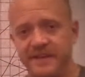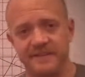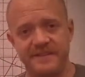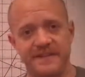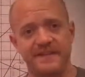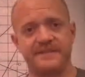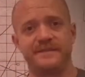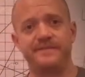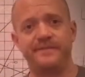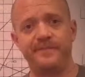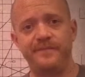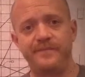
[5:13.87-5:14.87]

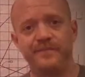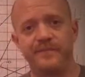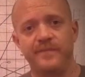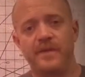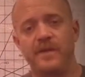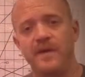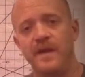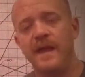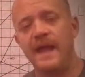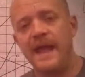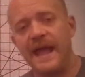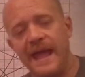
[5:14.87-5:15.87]
Celsius,
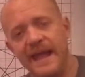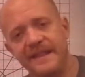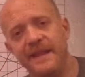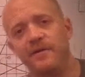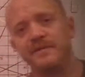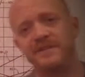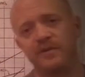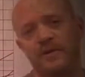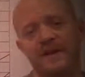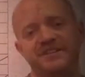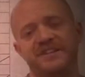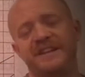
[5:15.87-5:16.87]
and there was a
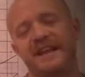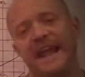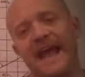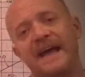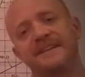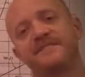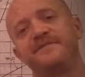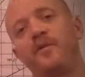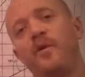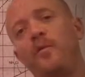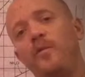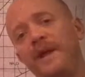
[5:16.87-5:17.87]
question that asked
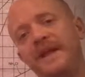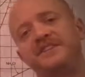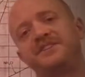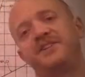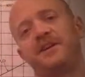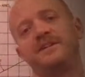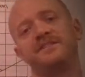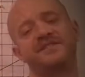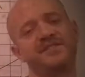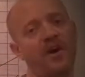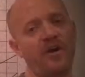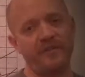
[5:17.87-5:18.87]
for which
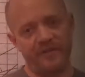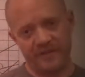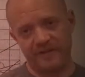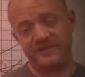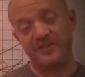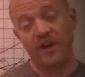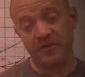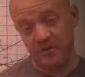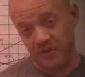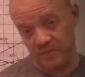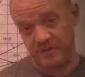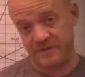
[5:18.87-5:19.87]

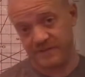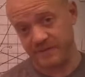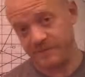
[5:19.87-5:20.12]
solute